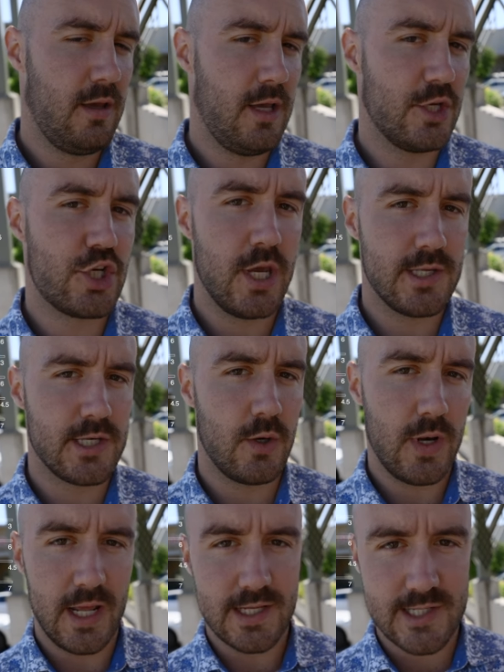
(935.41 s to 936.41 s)
It shakes
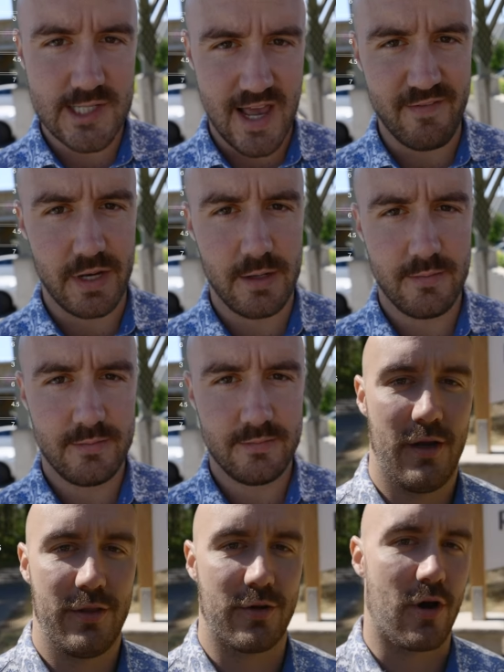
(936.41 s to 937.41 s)
out at a seven.
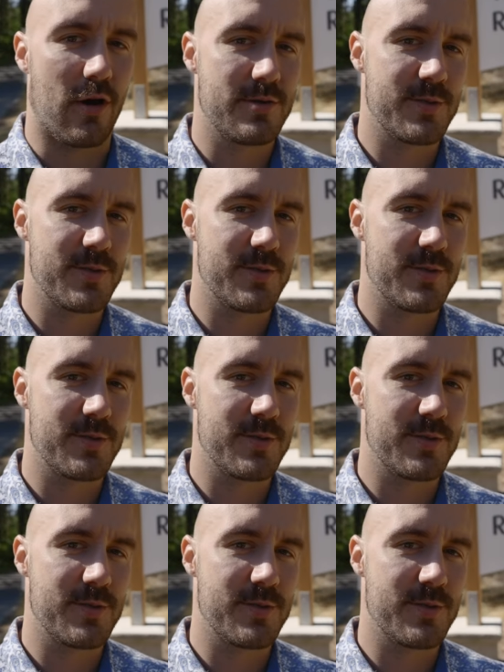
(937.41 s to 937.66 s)
There are